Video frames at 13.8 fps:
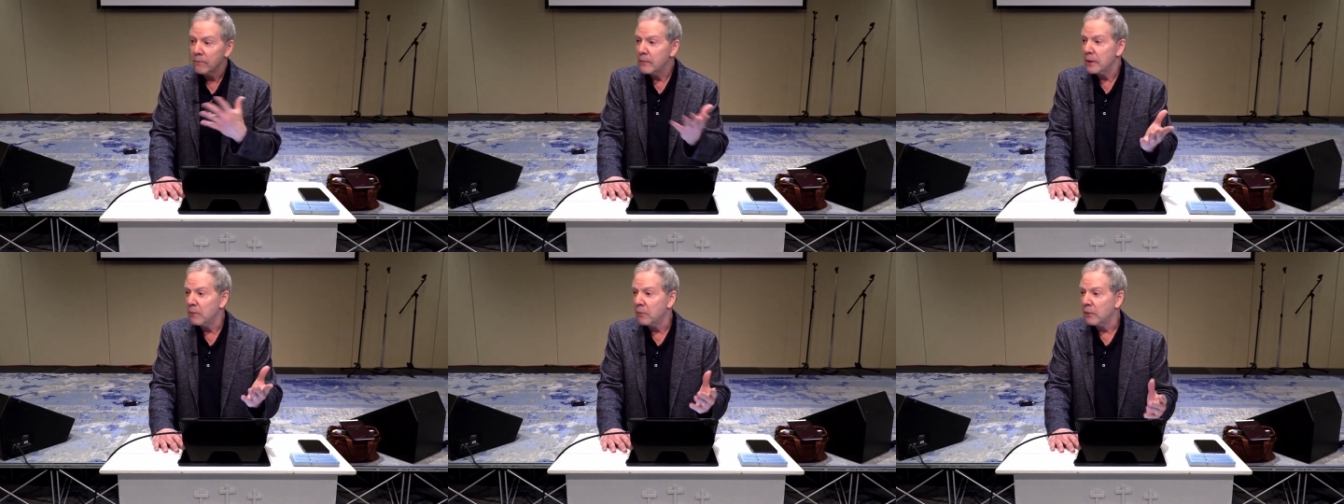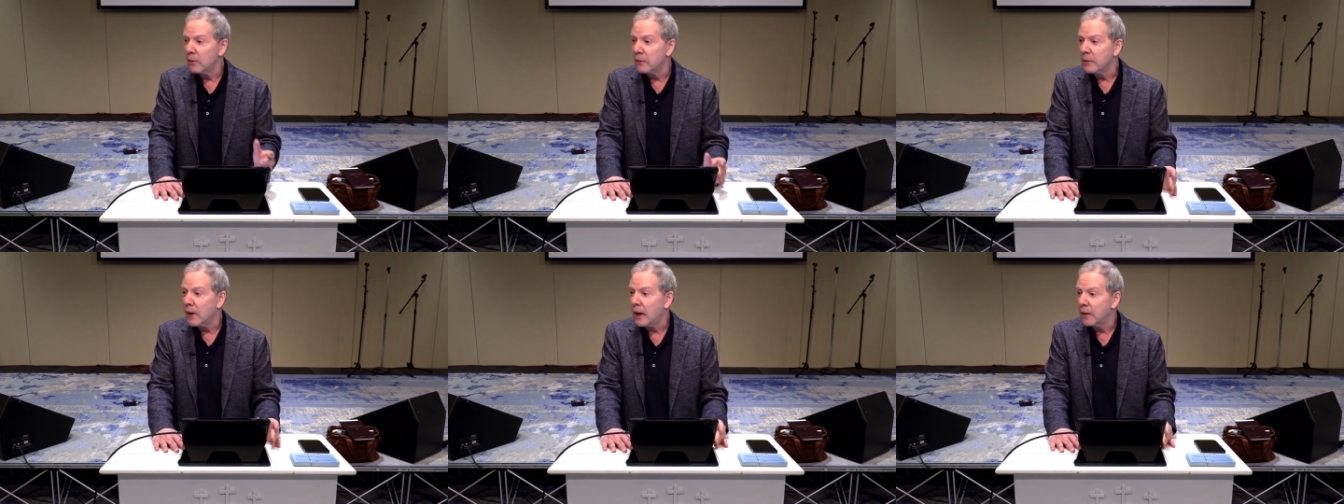it will
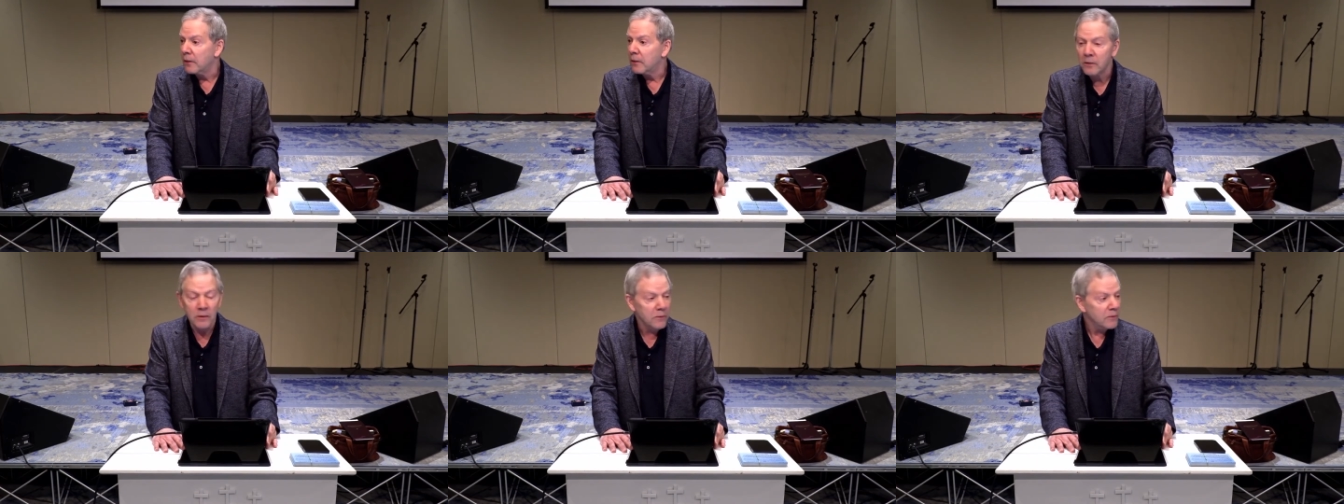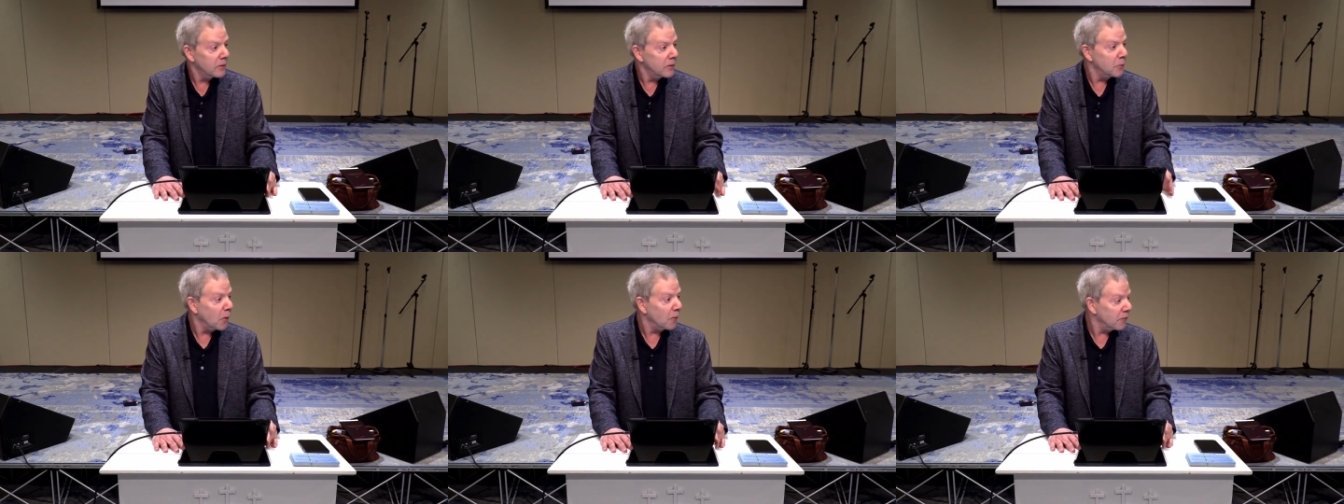not,
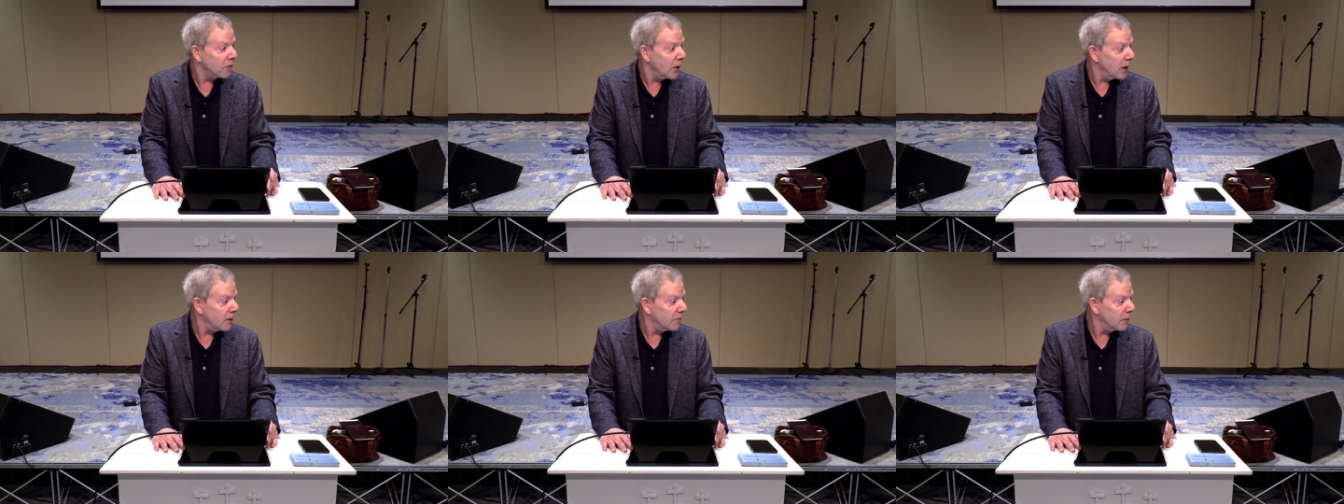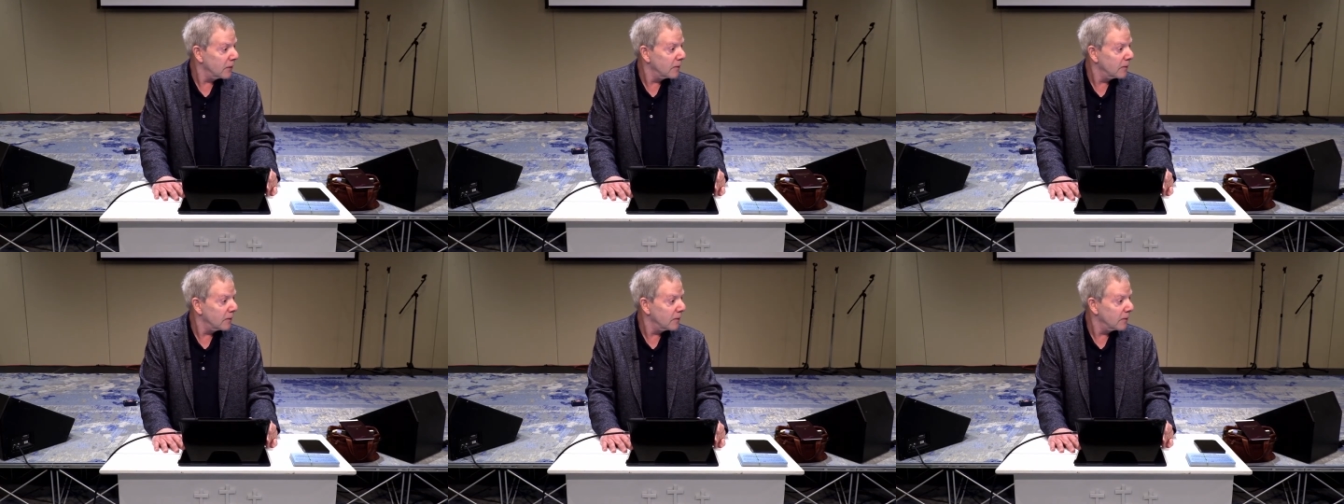you won't thrive.